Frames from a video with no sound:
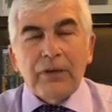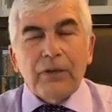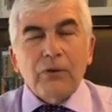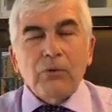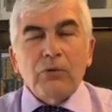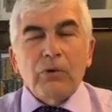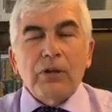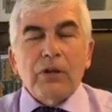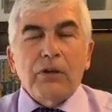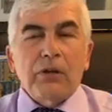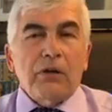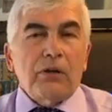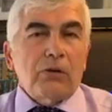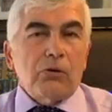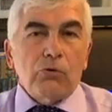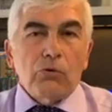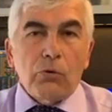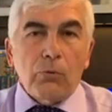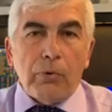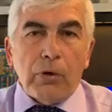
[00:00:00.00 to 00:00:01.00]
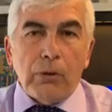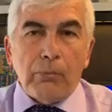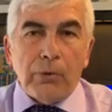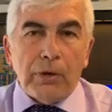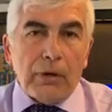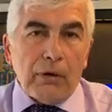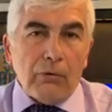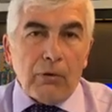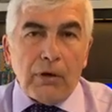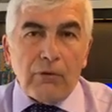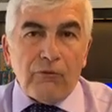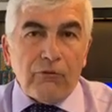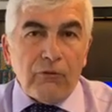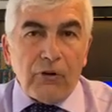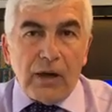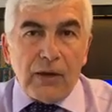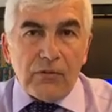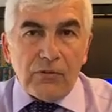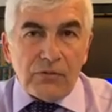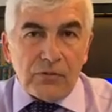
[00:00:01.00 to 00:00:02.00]
will grow probably around
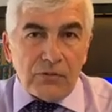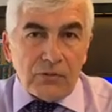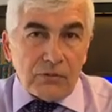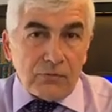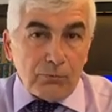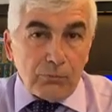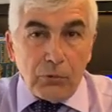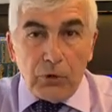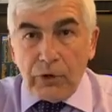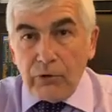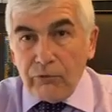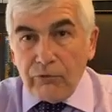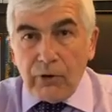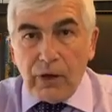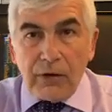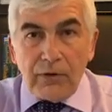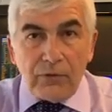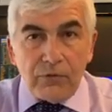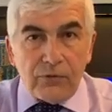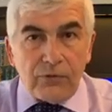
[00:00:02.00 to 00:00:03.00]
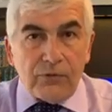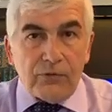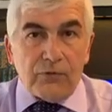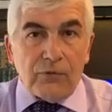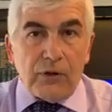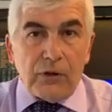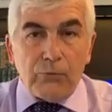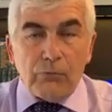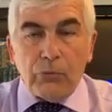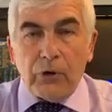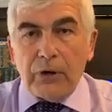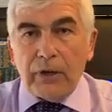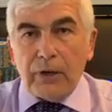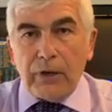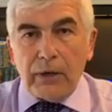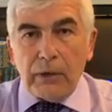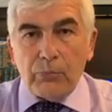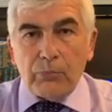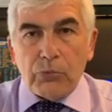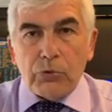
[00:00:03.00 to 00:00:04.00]

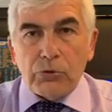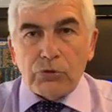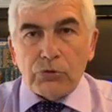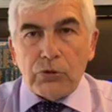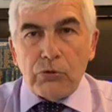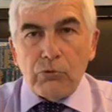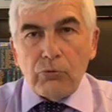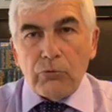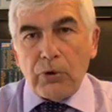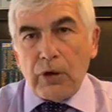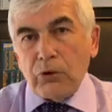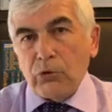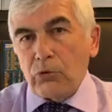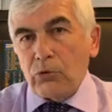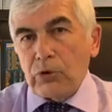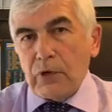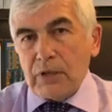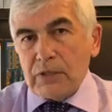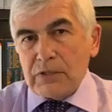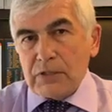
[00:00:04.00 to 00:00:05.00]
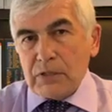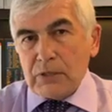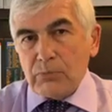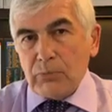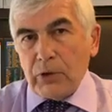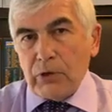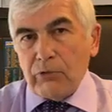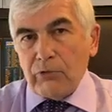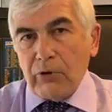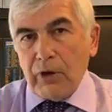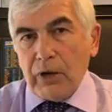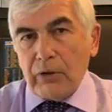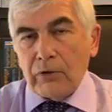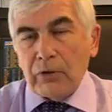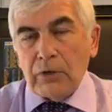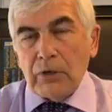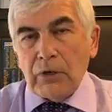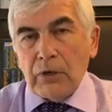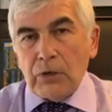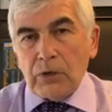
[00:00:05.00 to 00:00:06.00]
5.8% rather than 6.5.
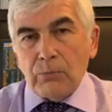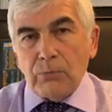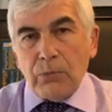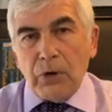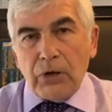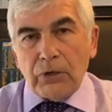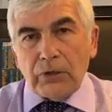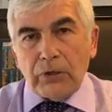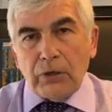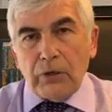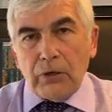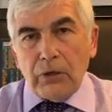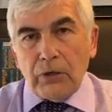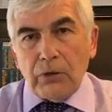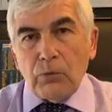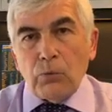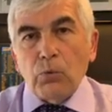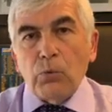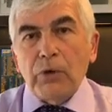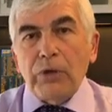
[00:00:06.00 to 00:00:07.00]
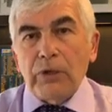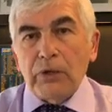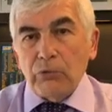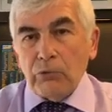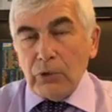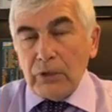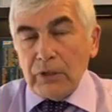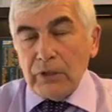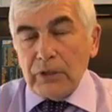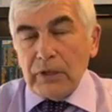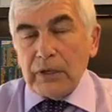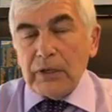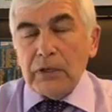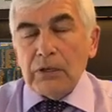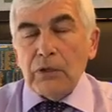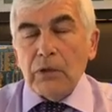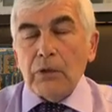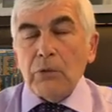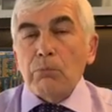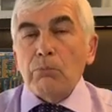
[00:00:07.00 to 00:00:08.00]
But we will
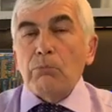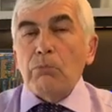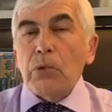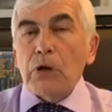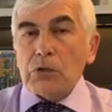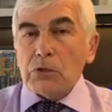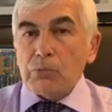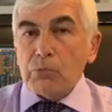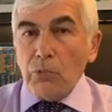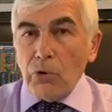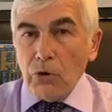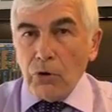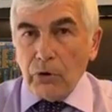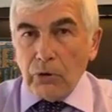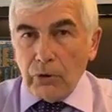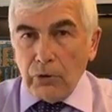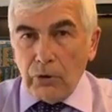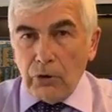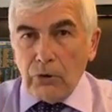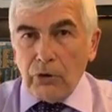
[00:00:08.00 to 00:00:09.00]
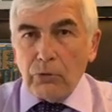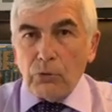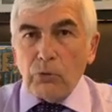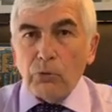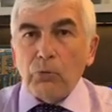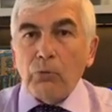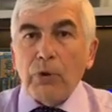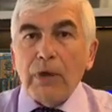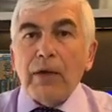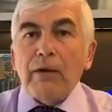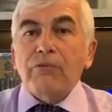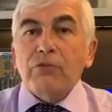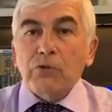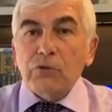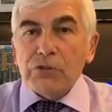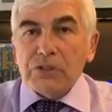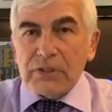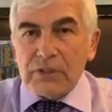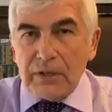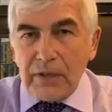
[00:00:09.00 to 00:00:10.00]
need much more, or we have to
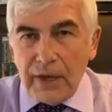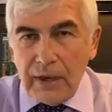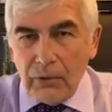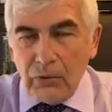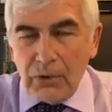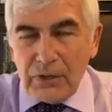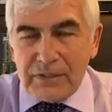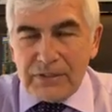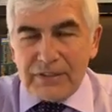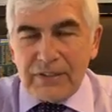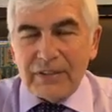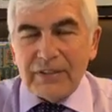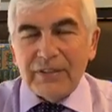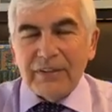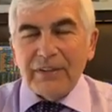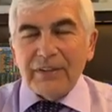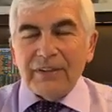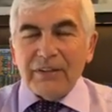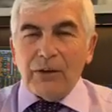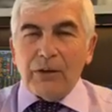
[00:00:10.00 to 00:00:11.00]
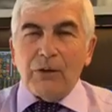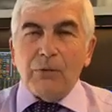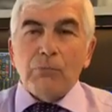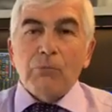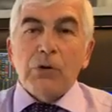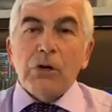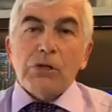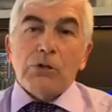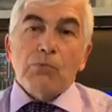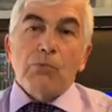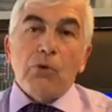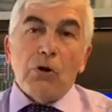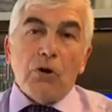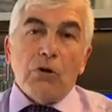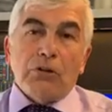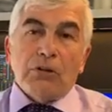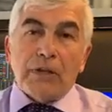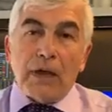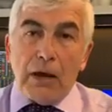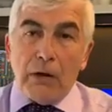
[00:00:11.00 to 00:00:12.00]
see, I will say, much
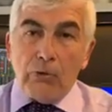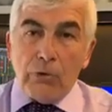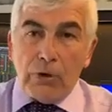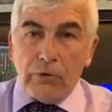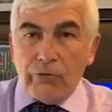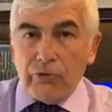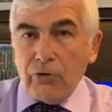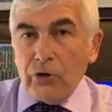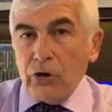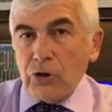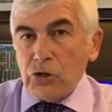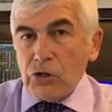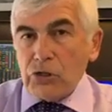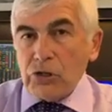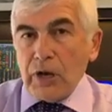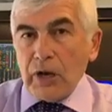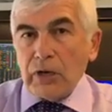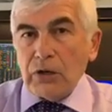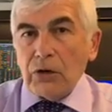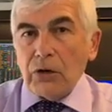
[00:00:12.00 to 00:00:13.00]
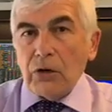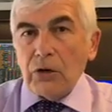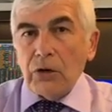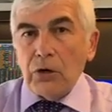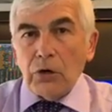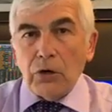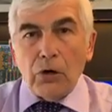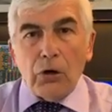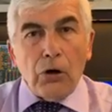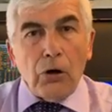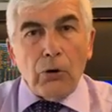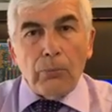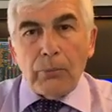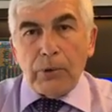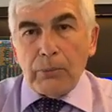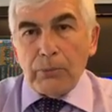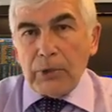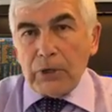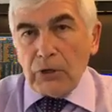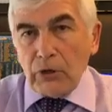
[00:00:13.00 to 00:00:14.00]
more tariff on China or
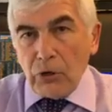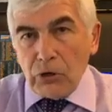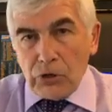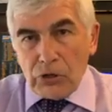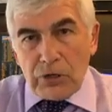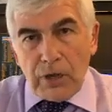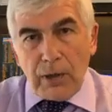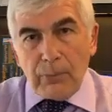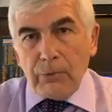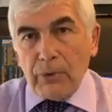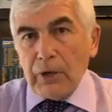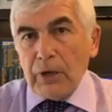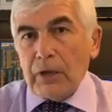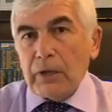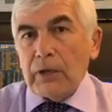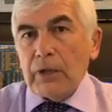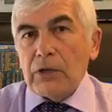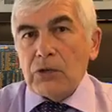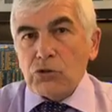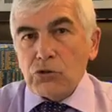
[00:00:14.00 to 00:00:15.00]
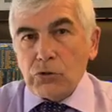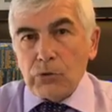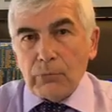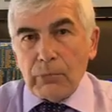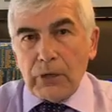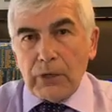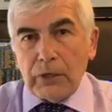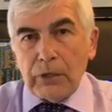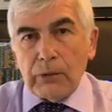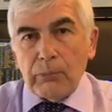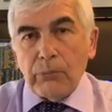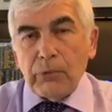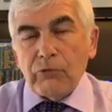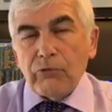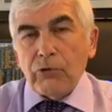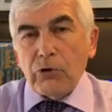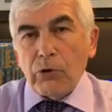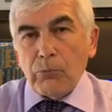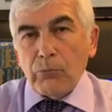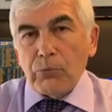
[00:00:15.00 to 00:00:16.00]
maybe on Japan and Germany
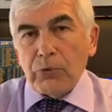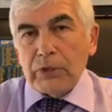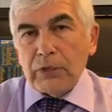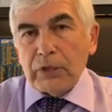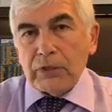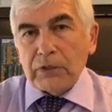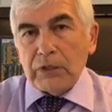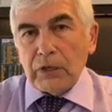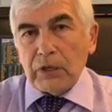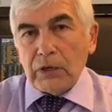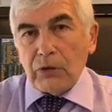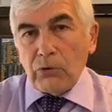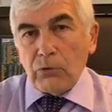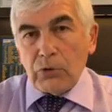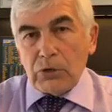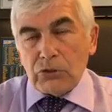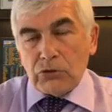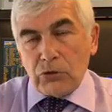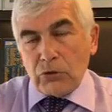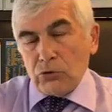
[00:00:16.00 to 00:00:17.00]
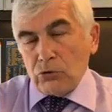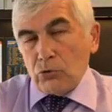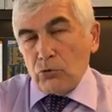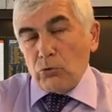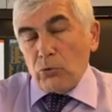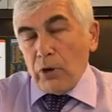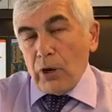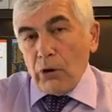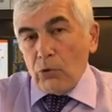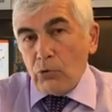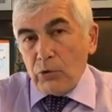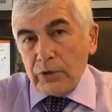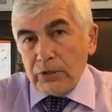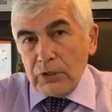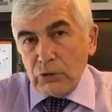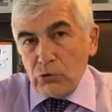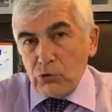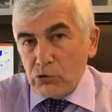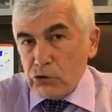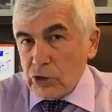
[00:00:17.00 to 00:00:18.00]
before predicting a recession. So we are ready
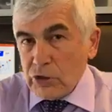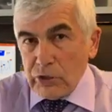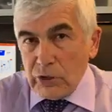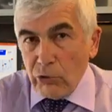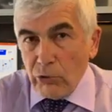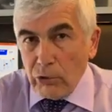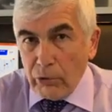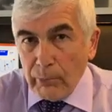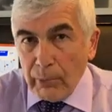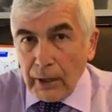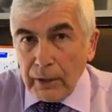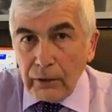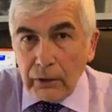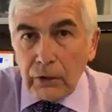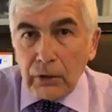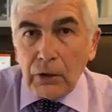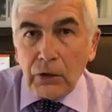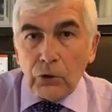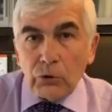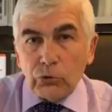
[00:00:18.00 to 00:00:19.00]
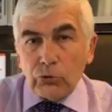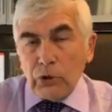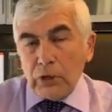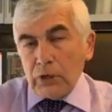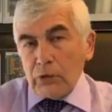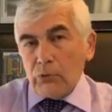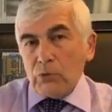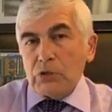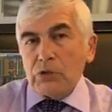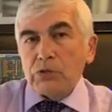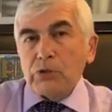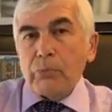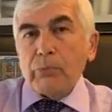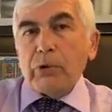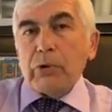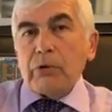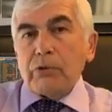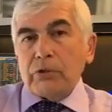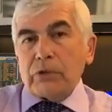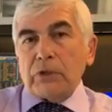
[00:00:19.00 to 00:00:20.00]
to change our mind to increase the
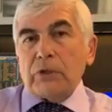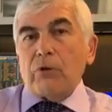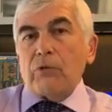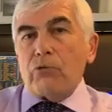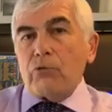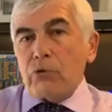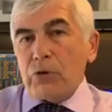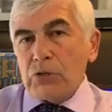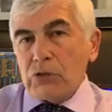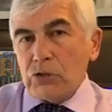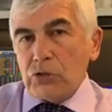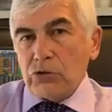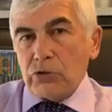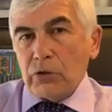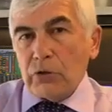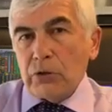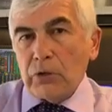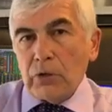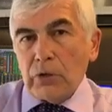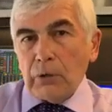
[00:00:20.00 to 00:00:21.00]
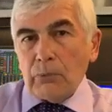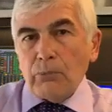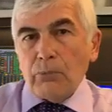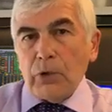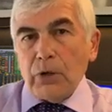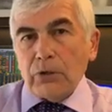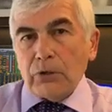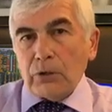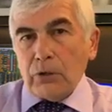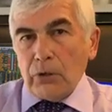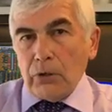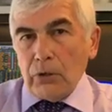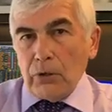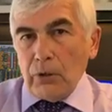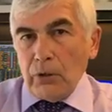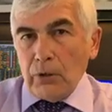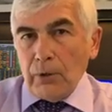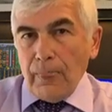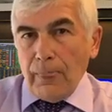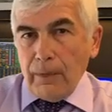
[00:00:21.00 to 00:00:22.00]
probability of recession, but
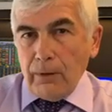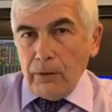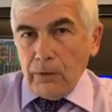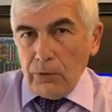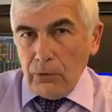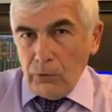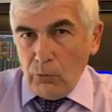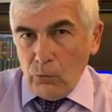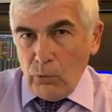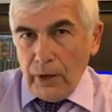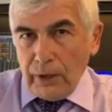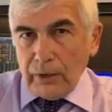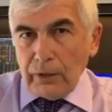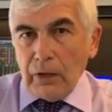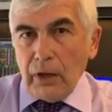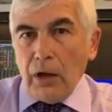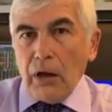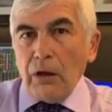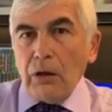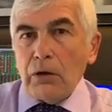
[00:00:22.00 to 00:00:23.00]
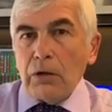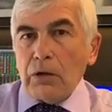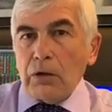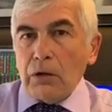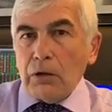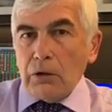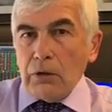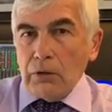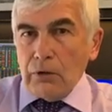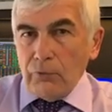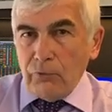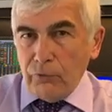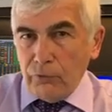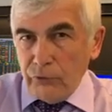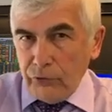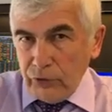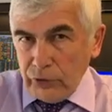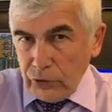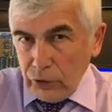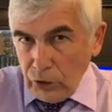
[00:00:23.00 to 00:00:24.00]
right now,
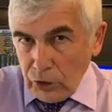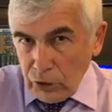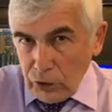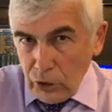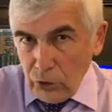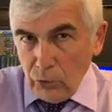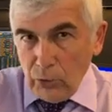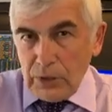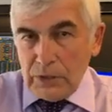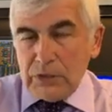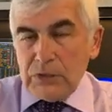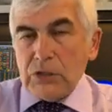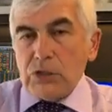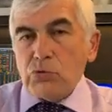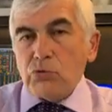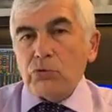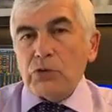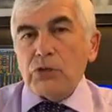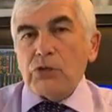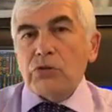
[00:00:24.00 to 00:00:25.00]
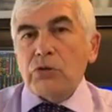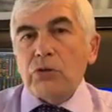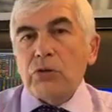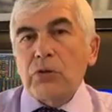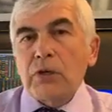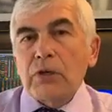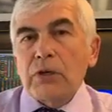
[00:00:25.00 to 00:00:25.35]
for the current situation,